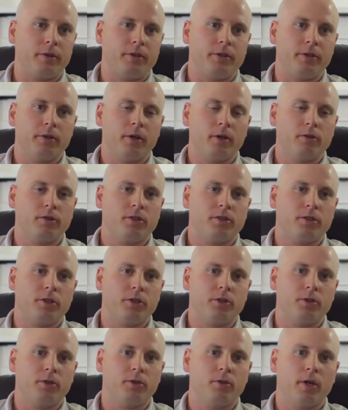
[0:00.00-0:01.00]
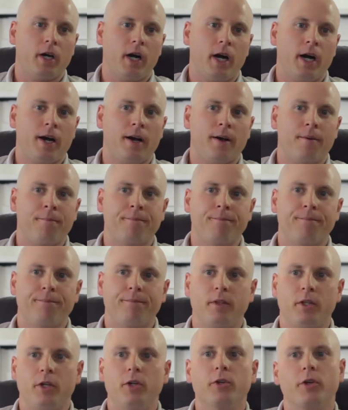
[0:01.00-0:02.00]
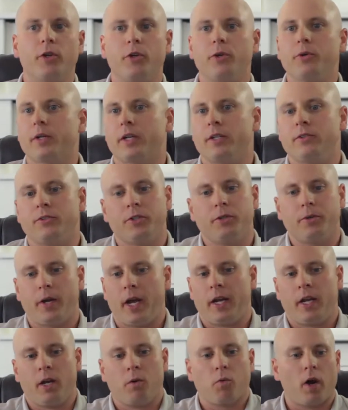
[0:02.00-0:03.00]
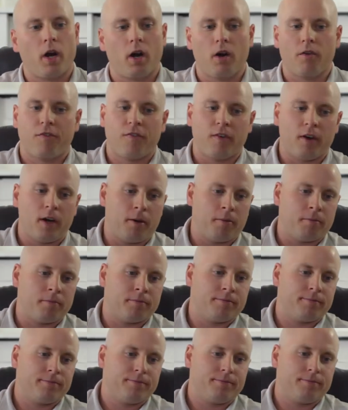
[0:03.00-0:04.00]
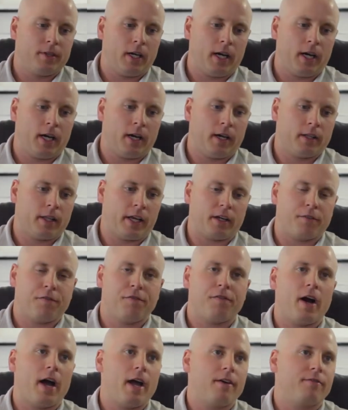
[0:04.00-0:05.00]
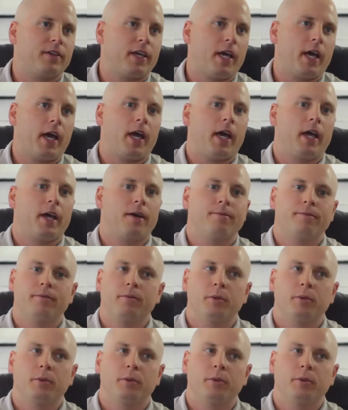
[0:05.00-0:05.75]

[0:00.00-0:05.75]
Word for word: We do those too. Um, you you can do anywhere from uh, like a 5K,